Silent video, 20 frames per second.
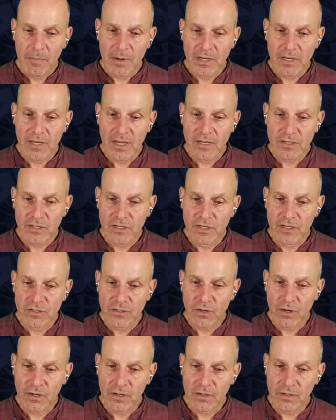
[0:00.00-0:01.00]
But
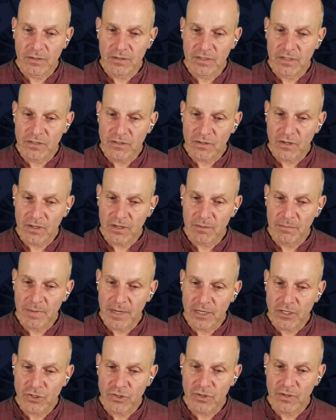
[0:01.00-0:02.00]
he's got to
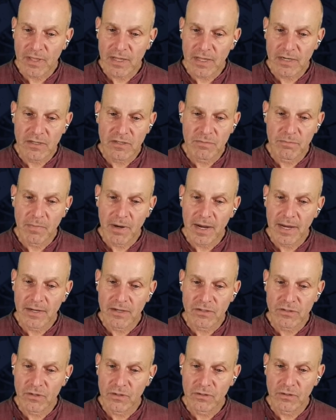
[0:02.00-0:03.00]
make sure that his
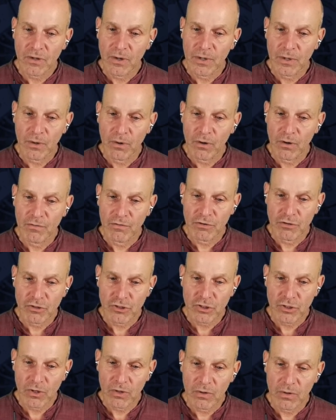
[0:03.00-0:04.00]
mind is not going all over
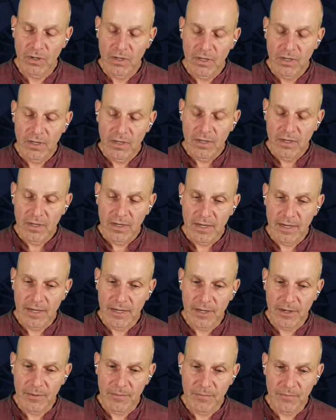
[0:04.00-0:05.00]
the show.
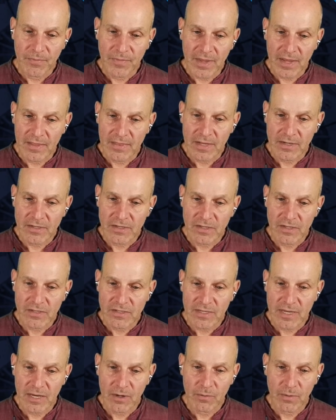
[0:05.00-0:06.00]
And that
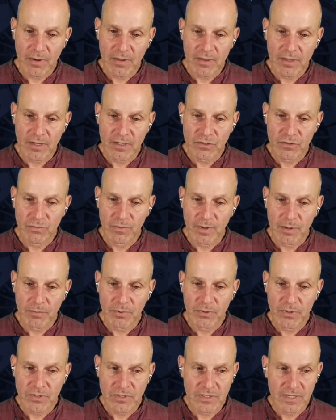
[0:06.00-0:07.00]
he's saying one thing to
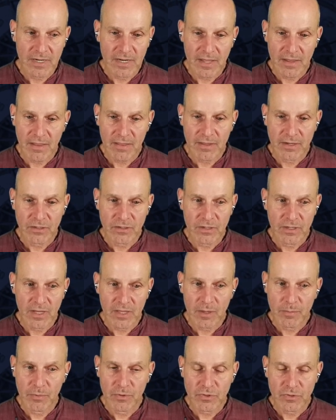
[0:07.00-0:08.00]
one person, another thing to
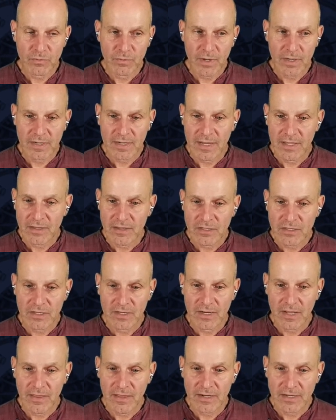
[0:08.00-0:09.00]
another person, one day
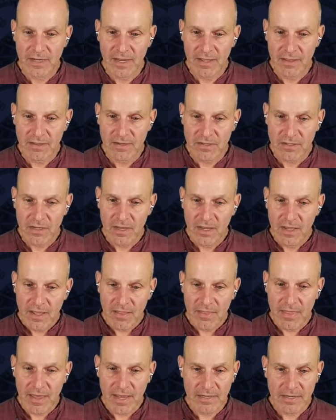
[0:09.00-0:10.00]
this, another day this,
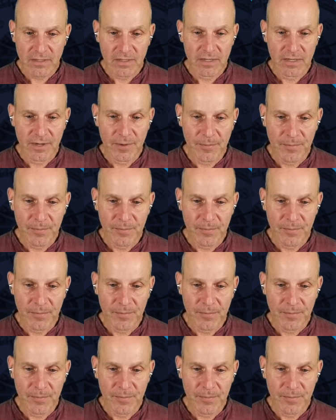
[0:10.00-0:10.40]
that.